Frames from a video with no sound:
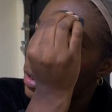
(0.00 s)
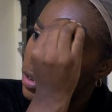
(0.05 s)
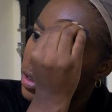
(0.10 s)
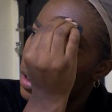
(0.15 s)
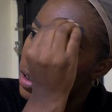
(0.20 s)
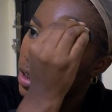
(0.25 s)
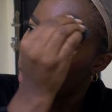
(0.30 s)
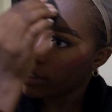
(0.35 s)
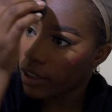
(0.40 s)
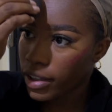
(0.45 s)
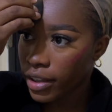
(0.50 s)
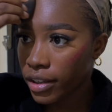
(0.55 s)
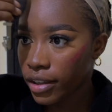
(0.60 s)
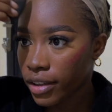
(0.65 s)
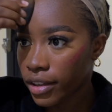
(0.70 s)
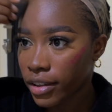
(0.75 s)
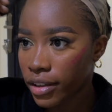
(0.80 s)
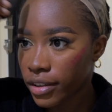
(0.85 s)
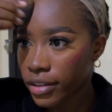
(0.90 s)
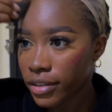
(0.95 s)

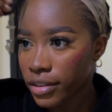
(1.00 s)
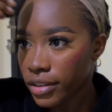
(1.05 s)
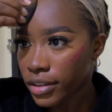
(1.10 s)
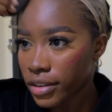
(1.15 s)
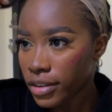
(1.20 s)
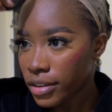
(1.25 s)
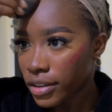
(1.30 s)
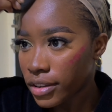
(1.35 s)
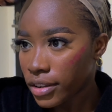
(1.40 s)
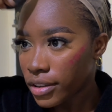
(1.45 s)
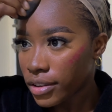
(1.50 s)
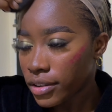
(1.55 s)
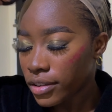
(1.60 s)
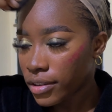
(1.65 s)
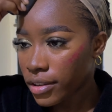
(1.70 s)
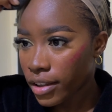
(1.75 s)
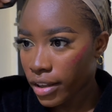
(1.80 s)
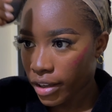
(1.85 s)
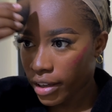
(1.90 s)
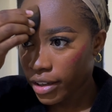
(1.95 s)
Yay.
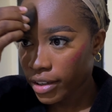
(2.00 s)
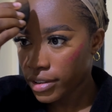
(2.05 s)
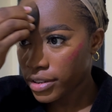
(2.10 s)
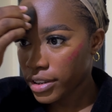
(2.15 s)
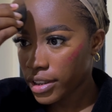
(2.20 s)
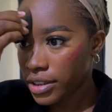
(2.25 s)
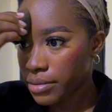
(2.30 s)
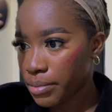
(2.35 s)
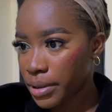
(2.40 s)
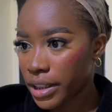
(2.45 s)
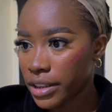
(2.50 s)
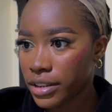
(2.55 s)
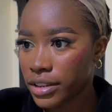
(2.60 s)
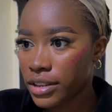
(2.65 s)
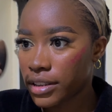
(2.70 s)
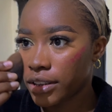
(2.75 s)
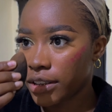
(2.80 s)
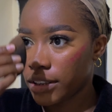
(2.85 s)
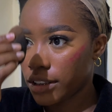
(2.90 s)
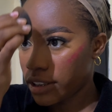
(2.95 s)
Okay, just blend
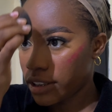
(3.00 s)
it in